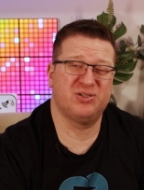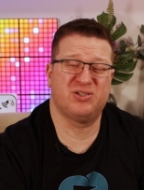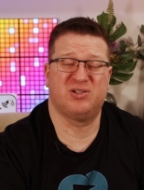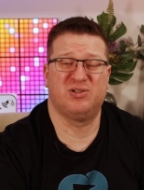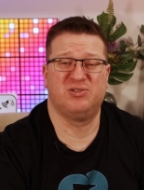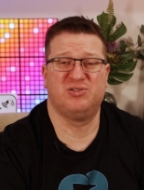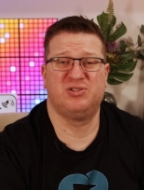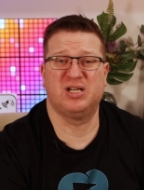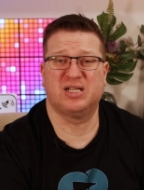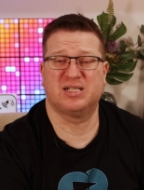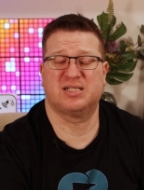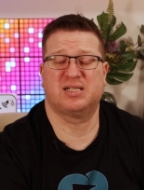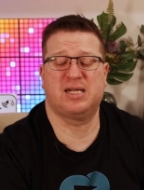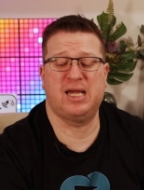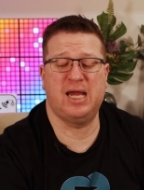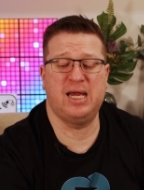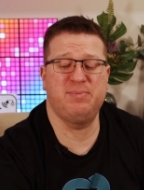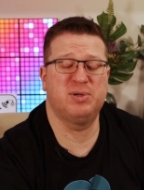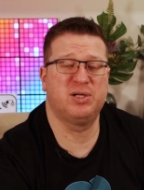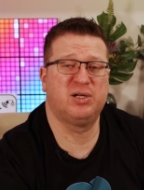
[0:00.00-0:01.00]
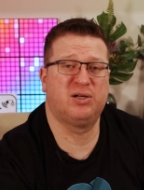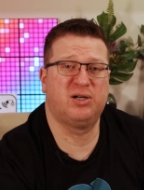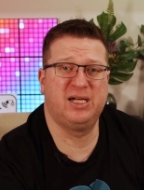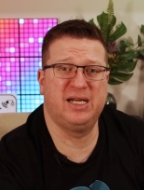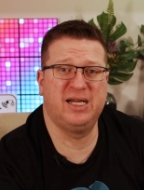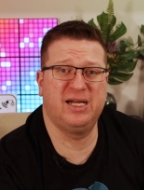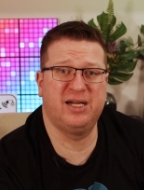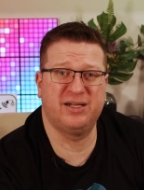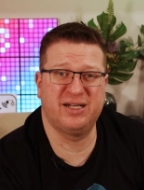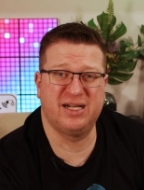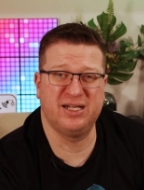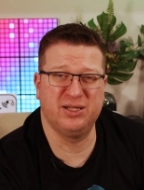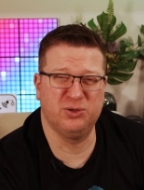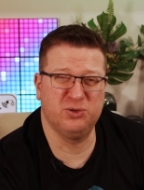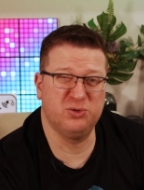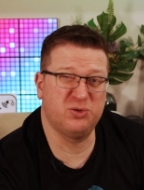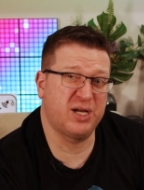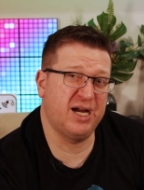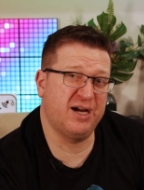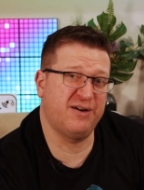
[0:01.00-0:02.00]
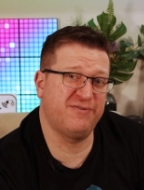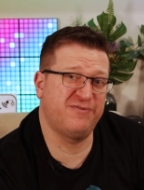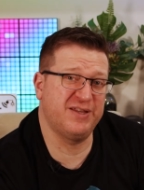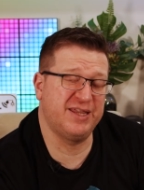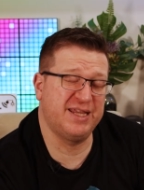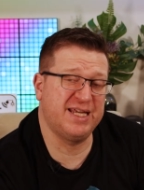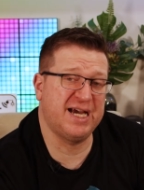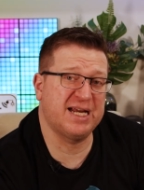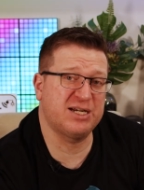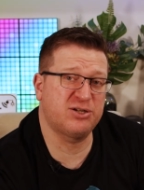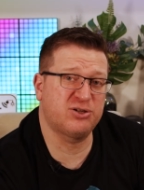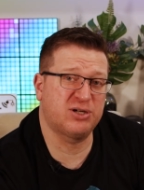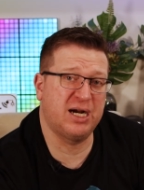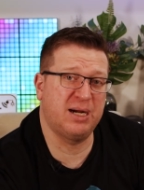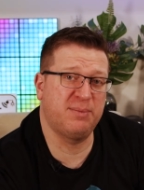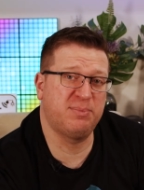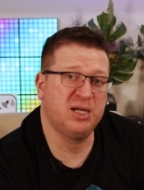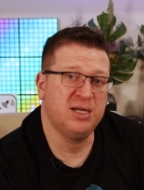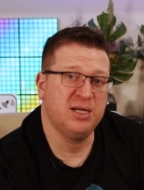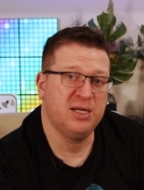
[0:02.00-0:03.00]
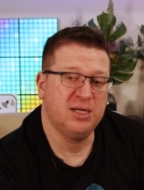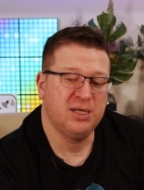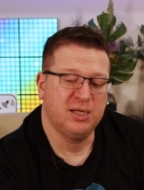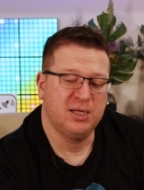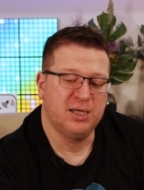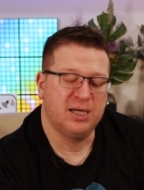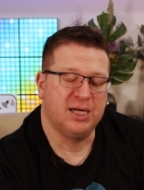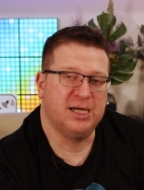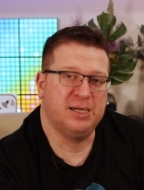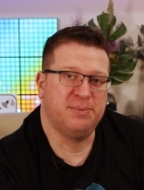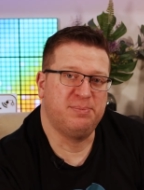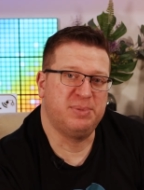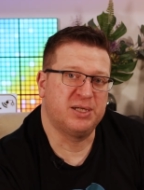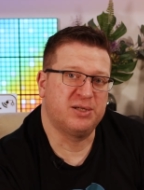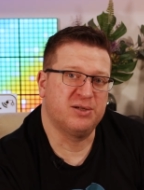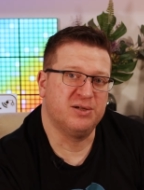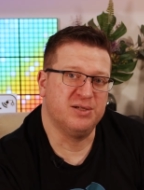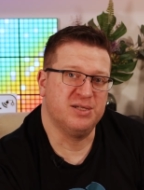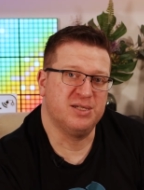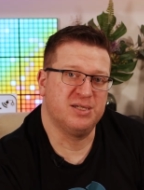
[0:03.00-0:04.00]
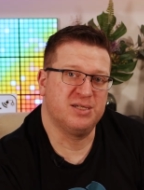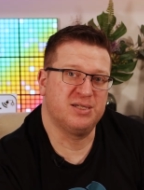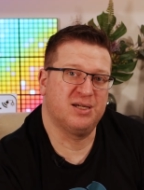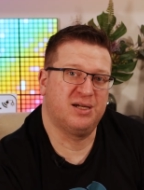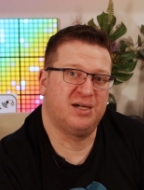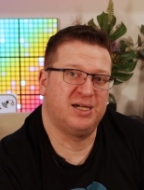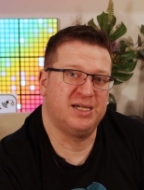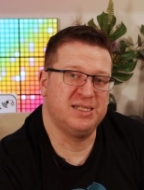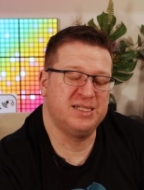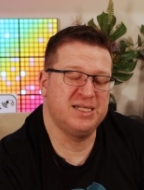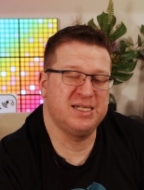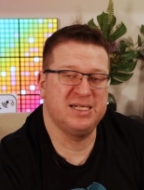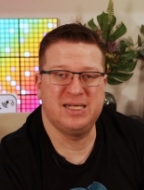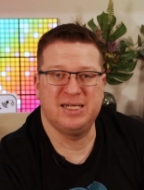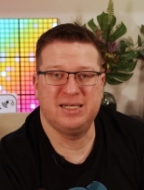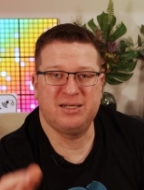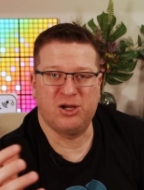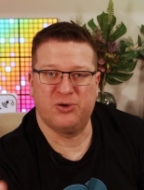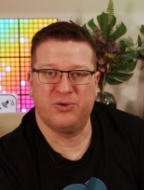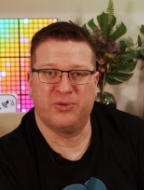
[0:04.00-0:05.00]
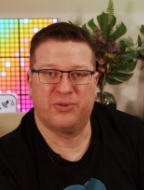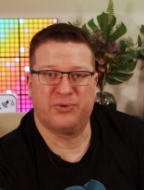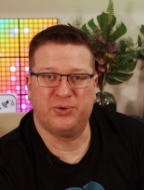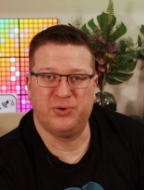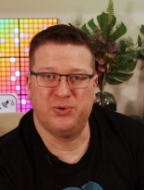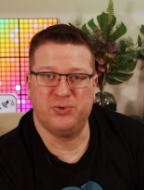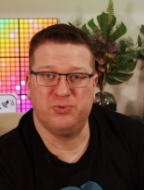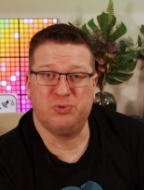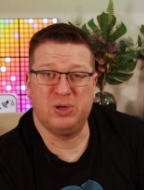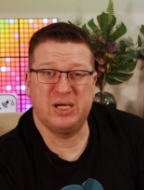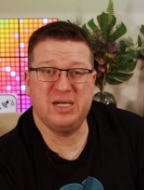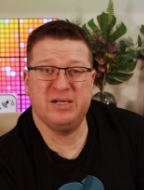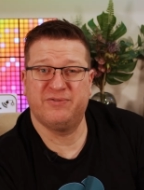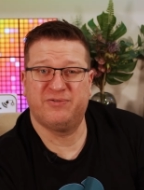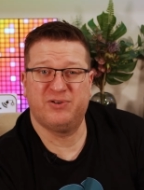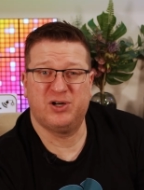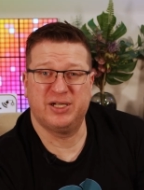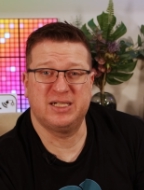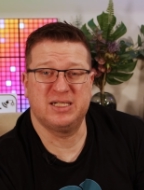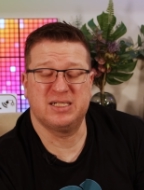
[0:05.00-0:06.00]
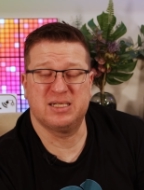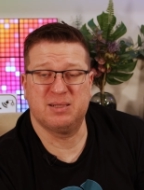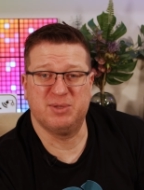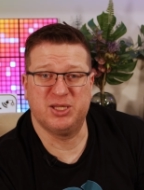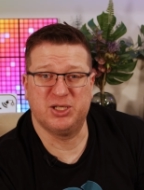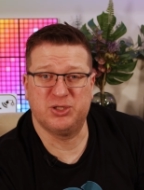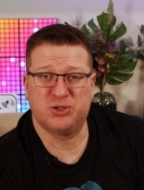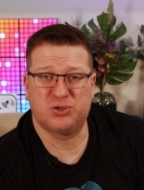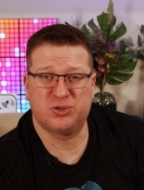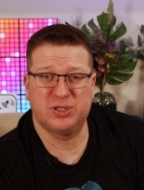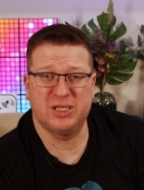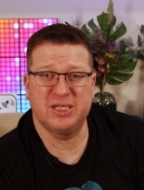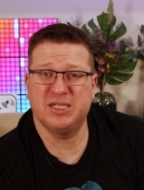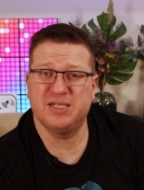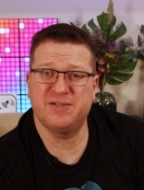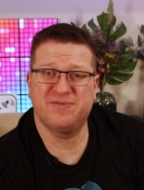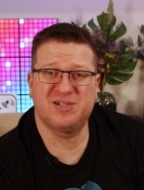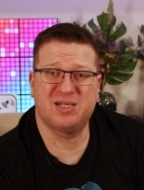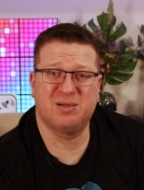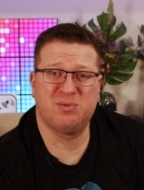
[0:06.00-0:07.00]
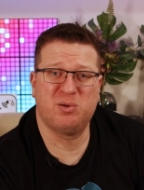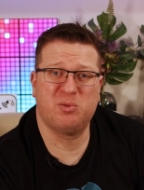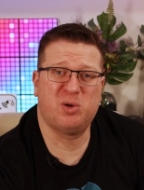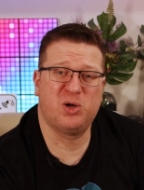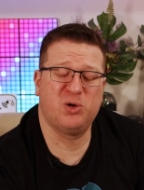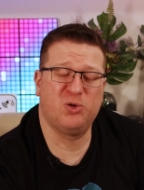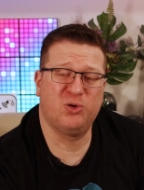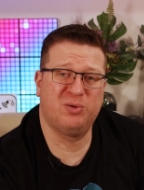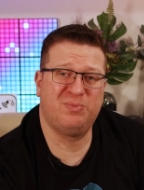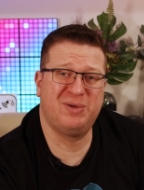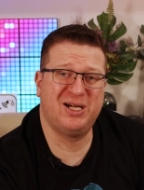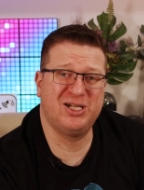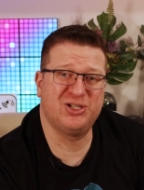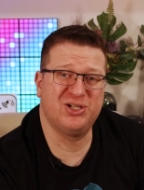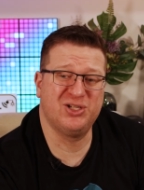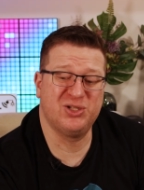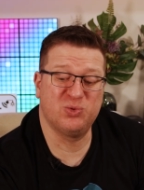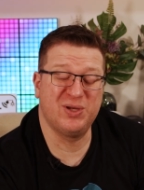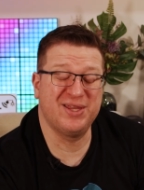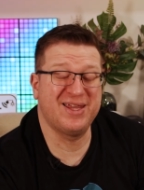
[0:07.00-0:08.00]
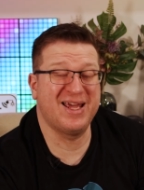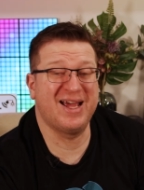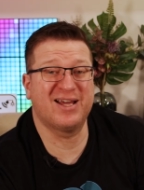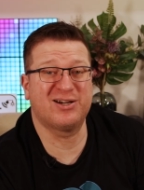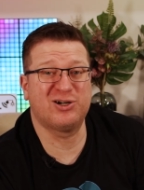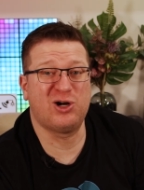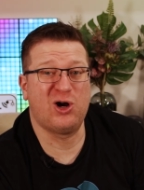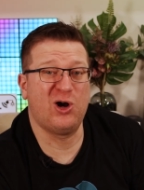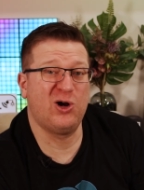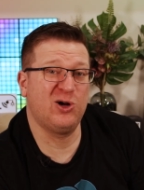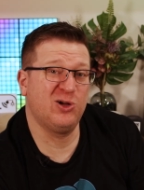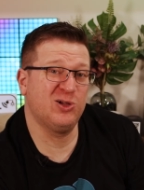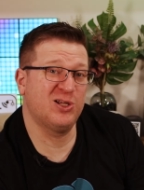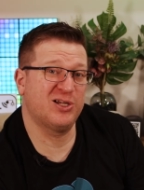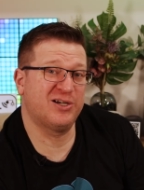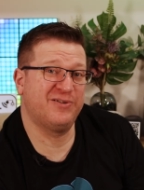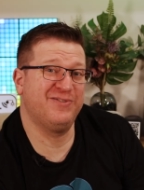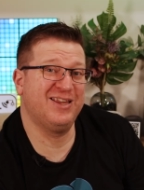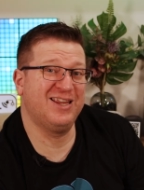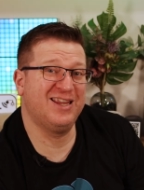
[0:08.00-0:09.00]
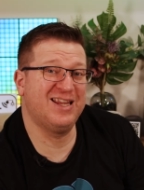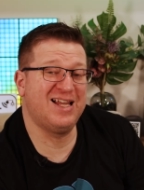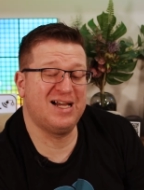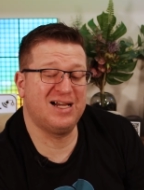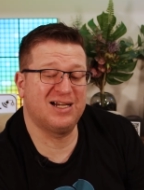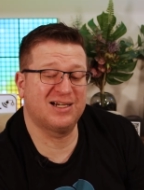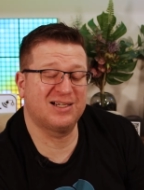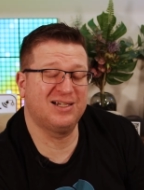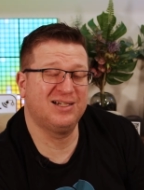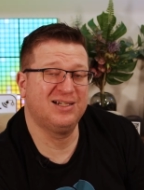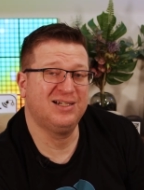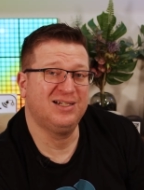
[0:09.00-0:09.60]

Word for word: So just keep an eye out and look out for that trap uh, because I did go through redefining some of the triggers for some of my automations without a whole lot of luck